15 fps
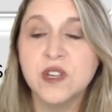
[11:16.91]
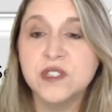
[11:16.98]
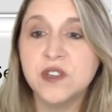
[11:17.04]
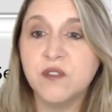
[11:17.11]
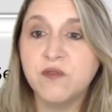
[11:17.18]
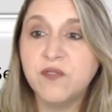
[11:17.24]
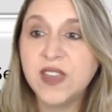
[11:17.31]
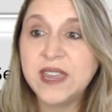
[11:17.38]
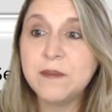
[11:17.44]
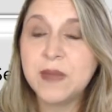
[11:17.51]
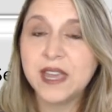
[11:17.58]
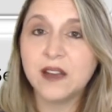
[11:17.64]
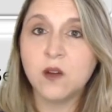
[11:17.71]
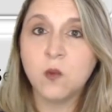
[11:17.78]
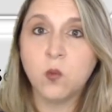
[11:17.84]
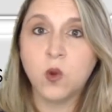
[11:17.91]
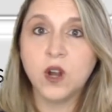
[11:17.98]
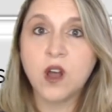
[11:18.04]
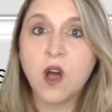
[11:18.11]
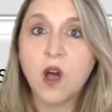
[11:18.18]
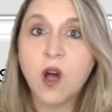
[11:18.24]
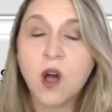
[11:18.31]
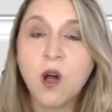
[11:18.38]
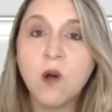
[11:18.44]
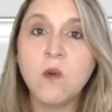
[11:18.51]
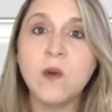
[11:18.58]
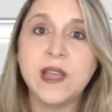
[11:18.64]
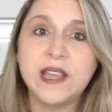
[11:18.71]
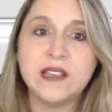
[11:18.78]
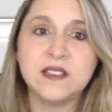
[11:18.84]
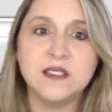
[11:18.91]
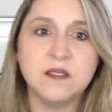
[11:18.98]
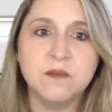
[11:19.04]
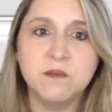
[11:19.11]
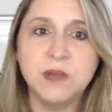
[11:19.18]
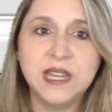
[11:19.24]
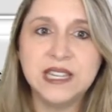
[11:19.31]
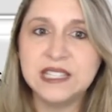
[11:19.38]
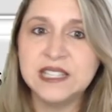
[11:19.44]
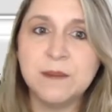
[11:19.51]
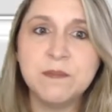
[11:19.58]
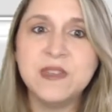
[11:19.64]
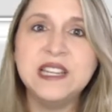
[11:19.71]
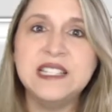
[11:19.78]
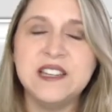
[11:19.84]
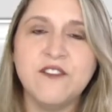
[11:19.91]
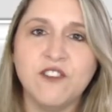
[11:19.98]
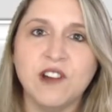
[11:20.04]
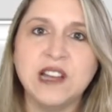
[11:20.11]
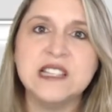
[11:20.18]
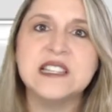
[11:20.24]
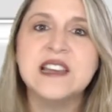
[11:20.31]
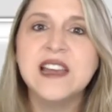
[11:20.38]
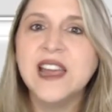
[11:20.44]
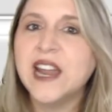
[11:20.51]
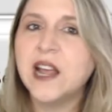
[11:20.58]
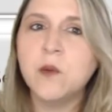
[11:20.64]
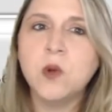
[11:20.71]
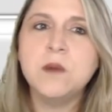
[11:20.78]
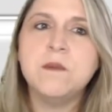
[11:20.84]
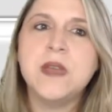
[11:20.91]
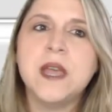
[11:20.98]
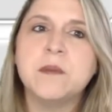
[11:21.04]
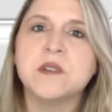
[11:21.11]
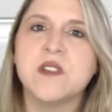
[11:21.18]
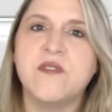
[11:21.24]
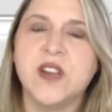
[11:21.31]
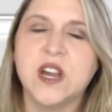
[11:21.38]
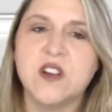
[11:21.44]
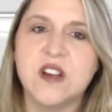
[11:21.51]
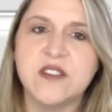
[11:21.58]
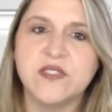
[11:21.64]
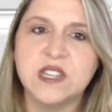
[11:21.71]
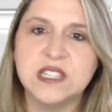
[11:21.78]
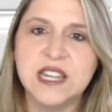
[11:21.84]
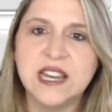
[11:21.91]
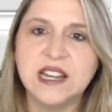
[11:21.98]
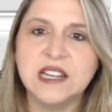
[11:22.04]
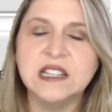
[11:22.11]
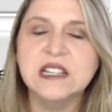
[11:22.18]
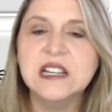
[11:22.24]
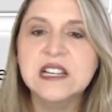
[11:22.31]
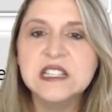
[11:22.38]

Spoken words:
So female would always be something different and I wouldn't be able to figure out the data.